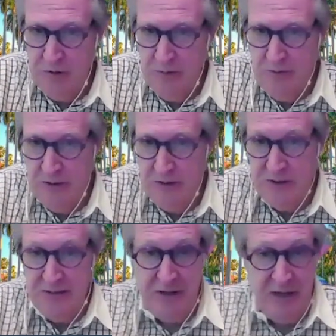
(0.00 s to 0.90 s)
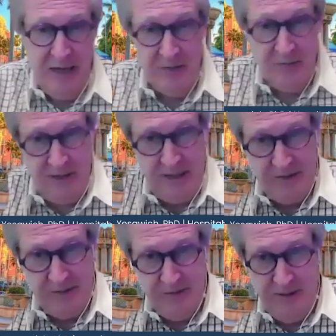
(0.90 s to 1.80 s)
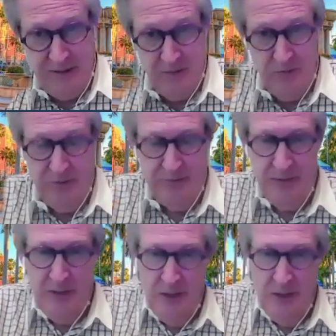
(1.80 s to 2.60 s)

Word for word: to be because you have contracts, right, with